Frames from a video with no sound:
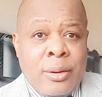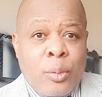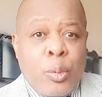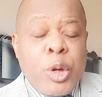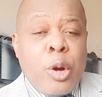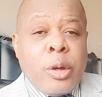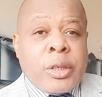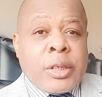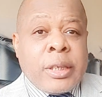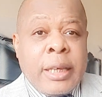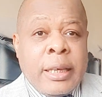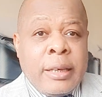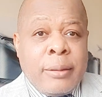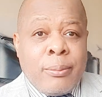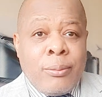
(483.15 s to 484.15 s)
We don't
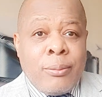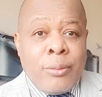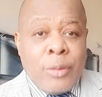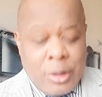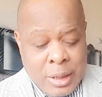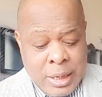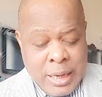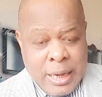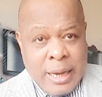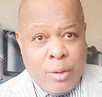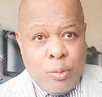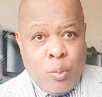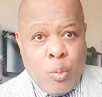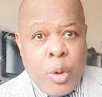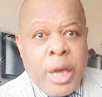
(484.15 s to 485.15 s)
see him.
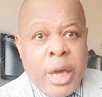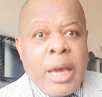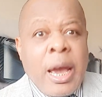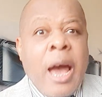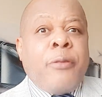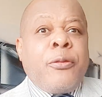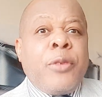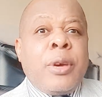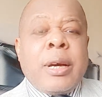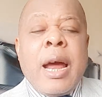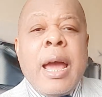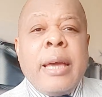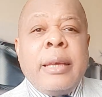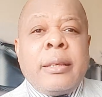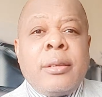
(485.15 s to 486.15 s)
We have a
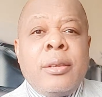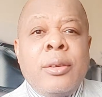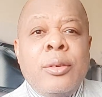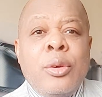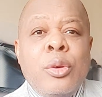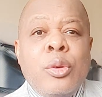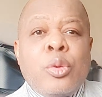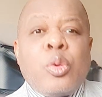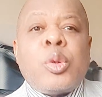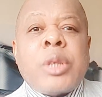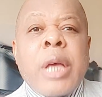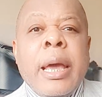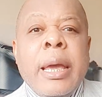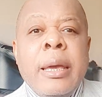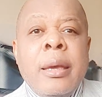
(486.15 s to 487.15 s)
right to
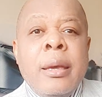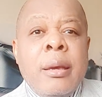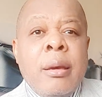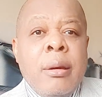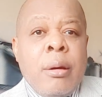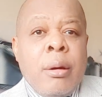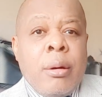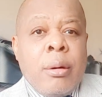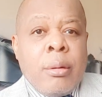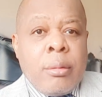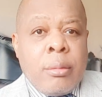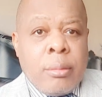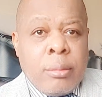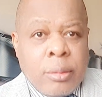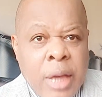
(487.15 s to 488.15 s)
say
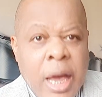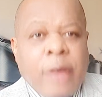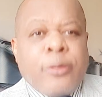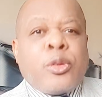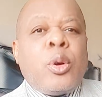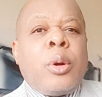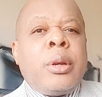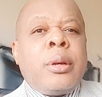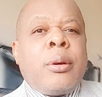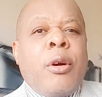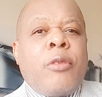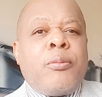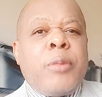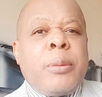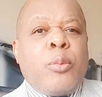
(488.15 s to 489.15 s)
they have stolen
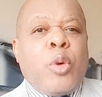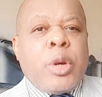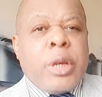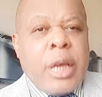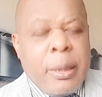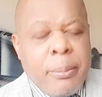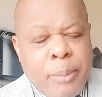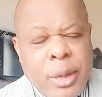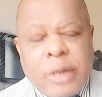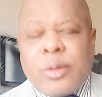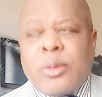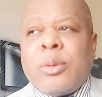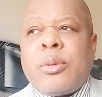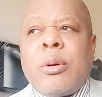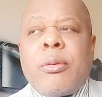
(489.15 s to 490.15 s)
government money,
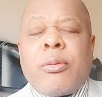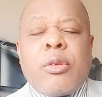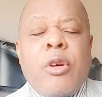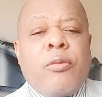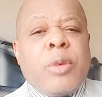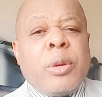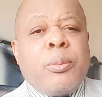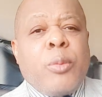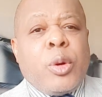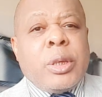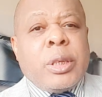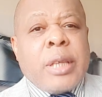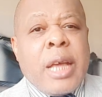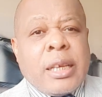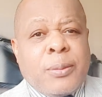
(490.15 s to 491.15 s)
embezzled government
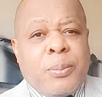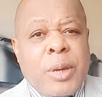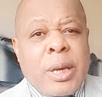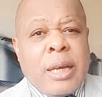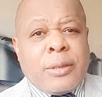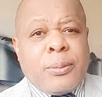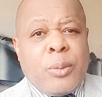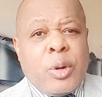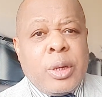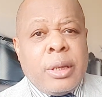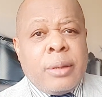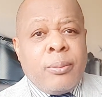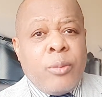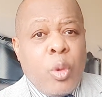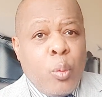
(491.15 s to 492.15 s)
money, taxpayers'
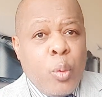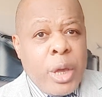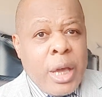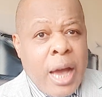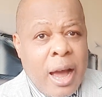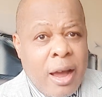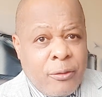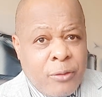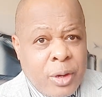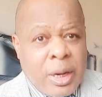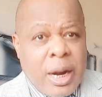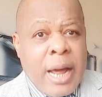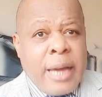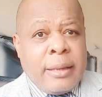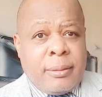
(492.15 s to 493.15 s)
money. We have a
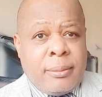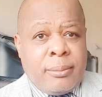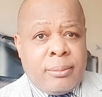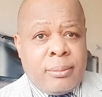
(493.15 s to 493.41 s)
right.